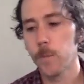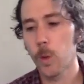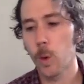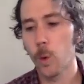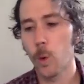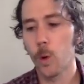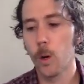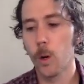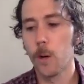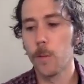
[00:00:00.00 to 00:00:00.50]

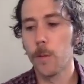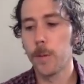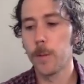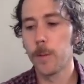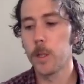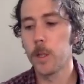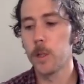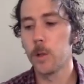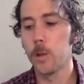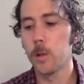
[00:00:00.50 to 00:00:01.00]
or maybe
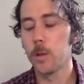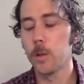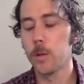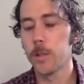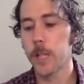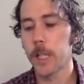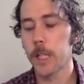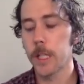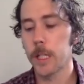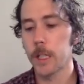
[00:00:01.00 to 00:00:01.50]
you're
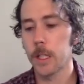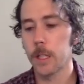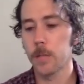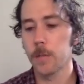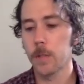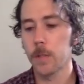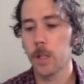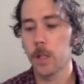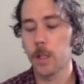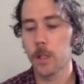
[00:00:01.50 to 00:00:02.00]
taking
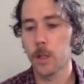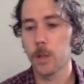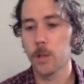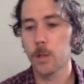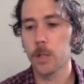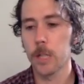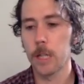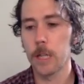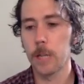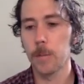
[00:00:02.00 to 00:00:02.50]
a code
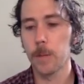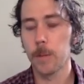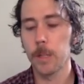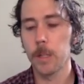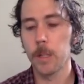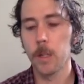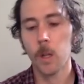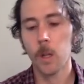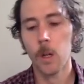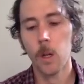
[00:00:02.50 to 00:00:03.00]
camp, I
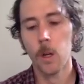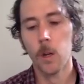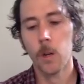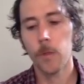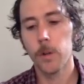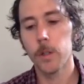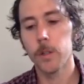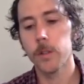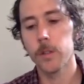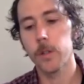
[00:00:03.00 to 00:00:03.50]
mean,
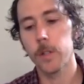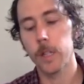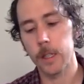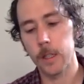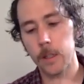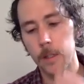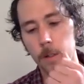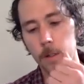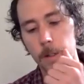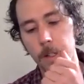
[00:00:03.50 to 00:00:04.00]
first,
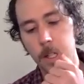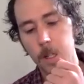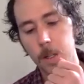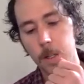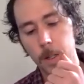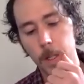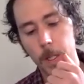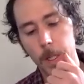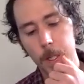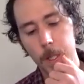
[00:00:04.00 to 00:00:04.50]
like,
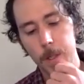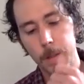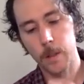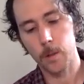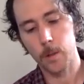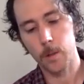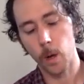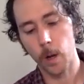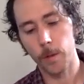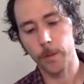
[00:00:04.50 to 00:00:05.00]

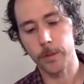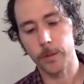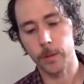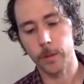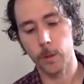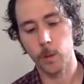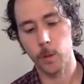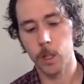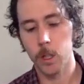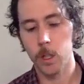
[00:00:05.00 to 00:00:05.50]
you obviously
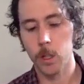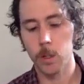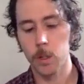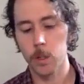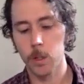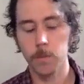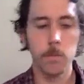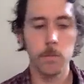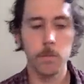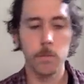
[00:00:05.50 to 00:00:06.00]
want
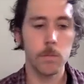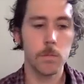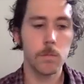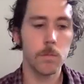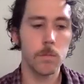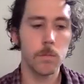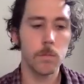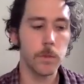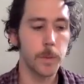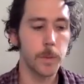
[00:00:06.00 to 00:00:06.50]
to
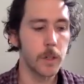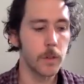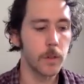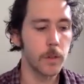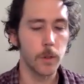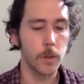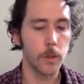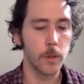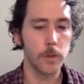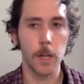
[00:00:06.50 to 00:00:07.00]
spend a
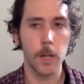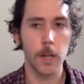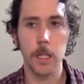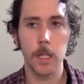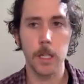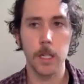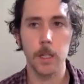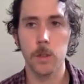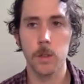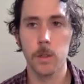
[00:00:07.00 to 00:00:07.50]
little time
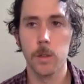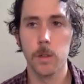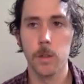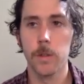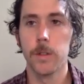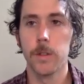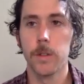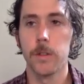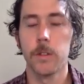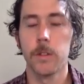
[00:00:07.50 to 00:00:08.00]
making sure that
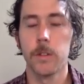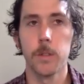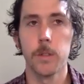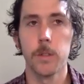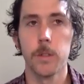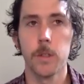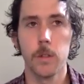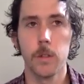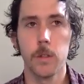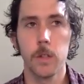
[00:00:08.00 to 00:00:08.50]
this is
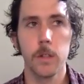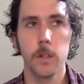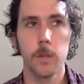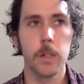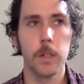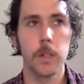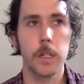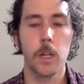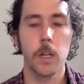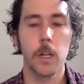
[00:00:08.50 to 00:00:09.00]
something, because like
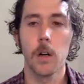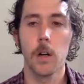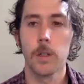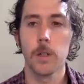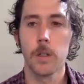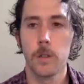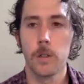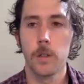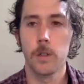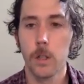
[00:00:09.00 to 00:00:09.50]
something like
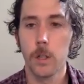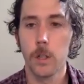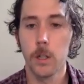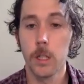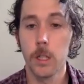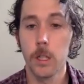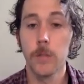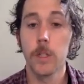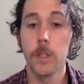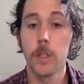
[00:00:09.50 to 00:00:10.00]
college
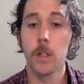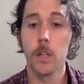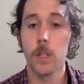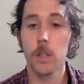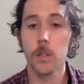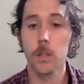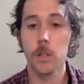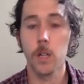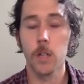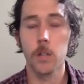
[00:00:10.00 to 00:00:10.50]
or even
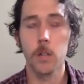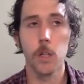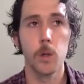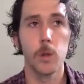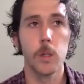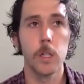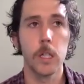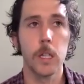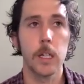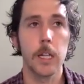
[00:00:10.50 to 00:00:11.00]
a
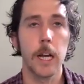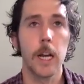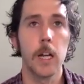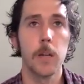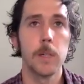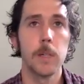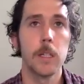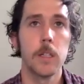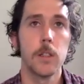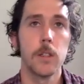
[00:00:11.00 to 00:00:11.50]
coding
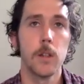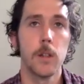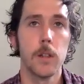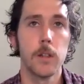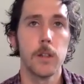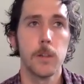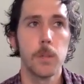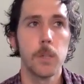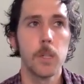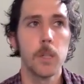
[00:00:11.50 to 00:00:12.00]
academy,
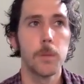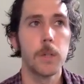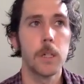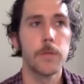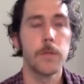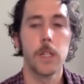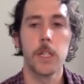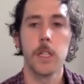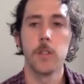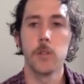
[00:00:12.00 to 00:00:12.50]
it's a pretty big
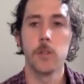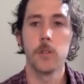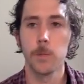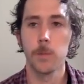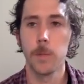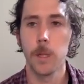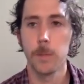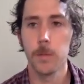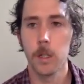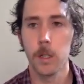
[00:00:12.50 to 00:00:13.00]
financial
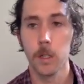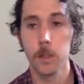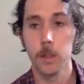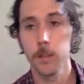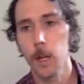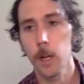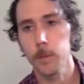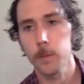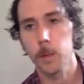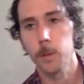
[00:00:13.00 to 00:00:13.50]
commitment and
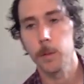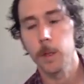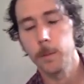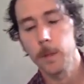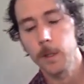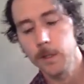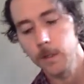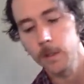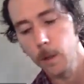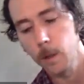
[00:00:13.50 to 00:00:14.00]
time
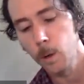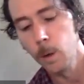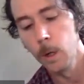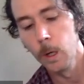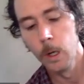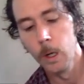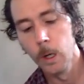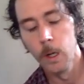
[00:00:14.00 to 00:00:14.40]
commitment. So of